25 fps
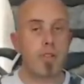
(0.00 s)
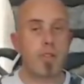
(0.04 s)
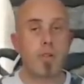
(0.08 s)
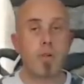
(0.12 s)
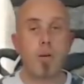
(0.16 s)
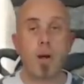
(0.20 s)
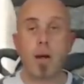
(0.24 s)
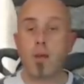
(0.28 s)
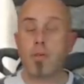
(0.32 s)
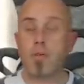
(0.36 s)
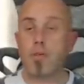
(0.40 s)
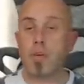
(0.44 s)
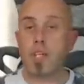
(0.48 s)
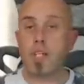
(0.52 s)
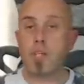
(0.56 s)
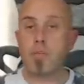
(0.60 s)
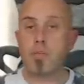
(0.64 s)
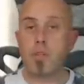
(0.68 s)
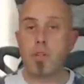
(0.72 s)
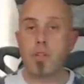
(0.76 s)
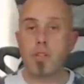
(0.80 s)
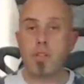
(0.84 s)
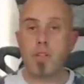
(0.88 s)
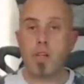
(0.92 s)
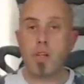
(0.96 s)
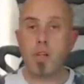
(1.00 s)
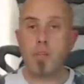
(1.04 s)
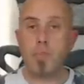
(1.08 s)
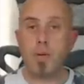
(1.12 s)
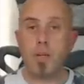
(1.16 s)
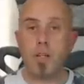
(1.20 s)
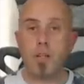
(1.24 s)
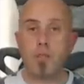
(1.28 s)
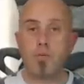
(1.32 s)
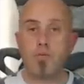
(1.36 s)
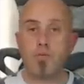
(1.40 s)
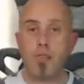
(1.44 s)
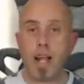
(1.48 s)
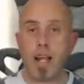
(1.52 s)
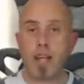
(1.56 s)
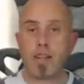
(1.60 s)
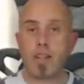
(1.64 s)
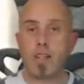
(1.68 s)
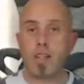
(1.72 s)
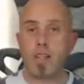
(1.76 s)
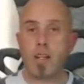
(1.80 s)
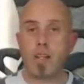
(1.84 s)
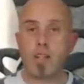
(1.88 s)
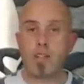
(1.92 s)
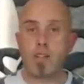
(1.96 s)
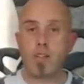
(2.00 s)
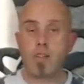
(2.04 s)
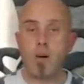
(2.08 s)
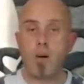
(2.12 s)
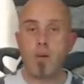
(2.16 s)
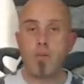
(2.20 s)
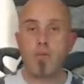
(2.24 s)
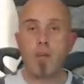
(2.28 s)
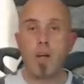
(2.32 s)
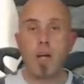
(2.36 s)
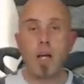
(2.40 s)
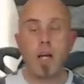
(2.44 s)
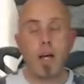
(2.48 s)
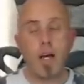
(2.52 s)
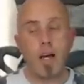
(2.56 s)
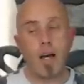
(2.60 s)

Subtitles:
to Facebook, type in Rag the Nuts Off,